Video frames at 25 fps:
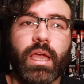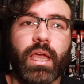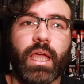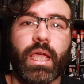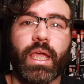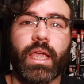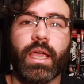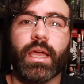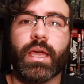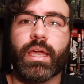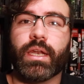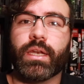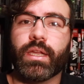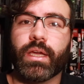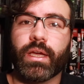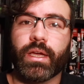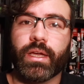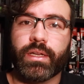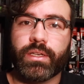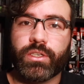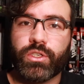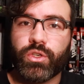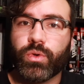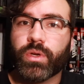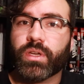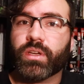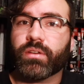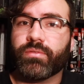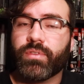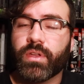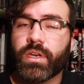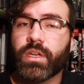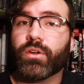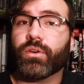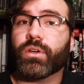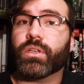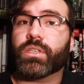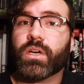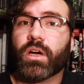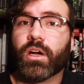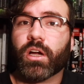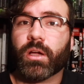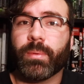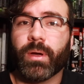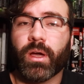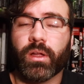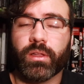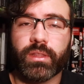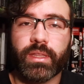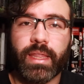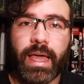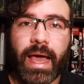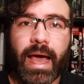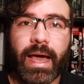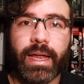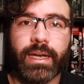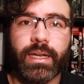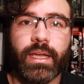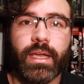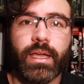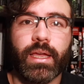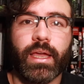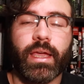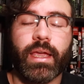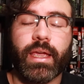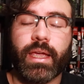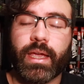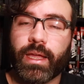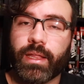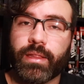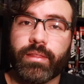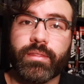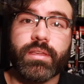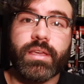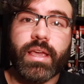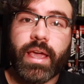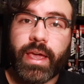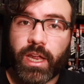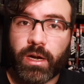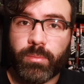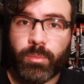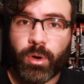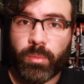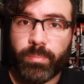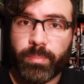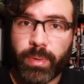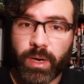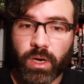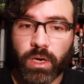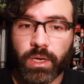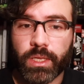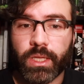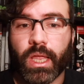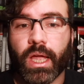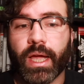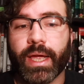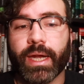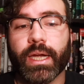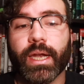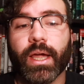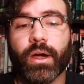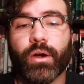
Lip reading: and doing a video to talk about that and the Hanna-Barbera line.